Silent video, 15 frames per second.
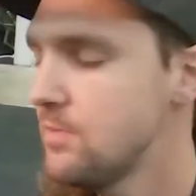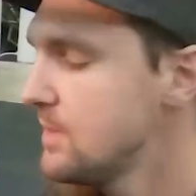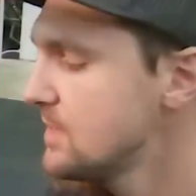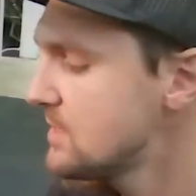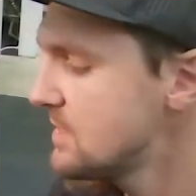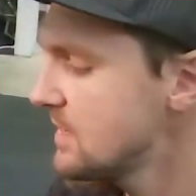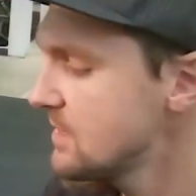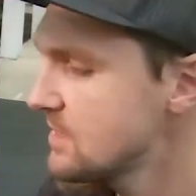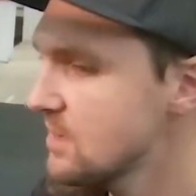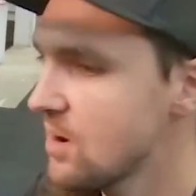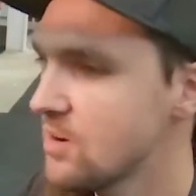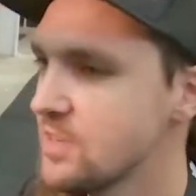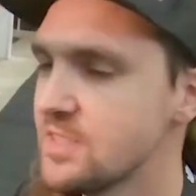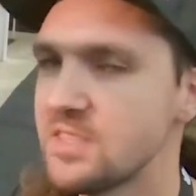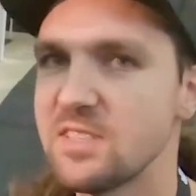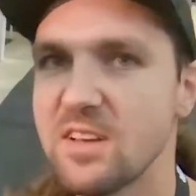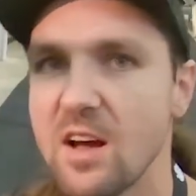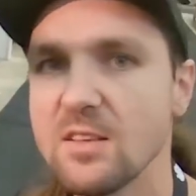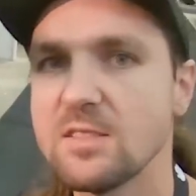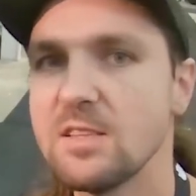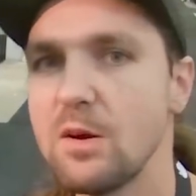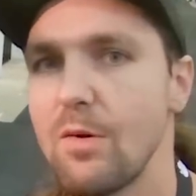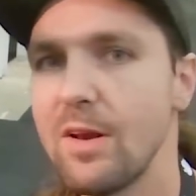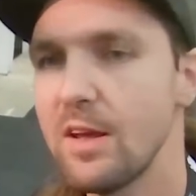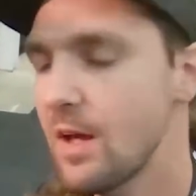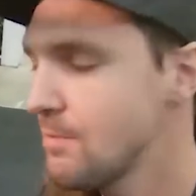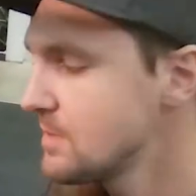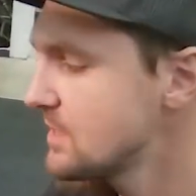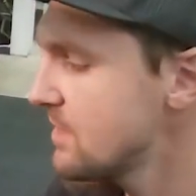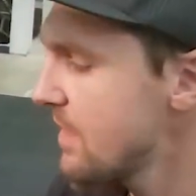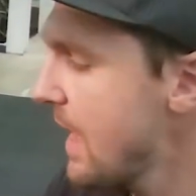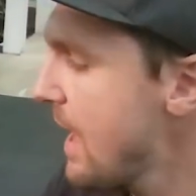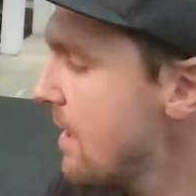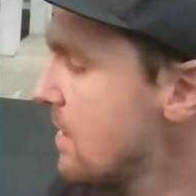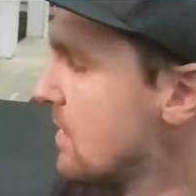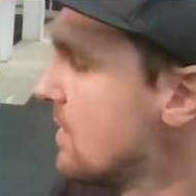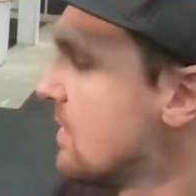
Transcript: These things are disgusting when it comes to that.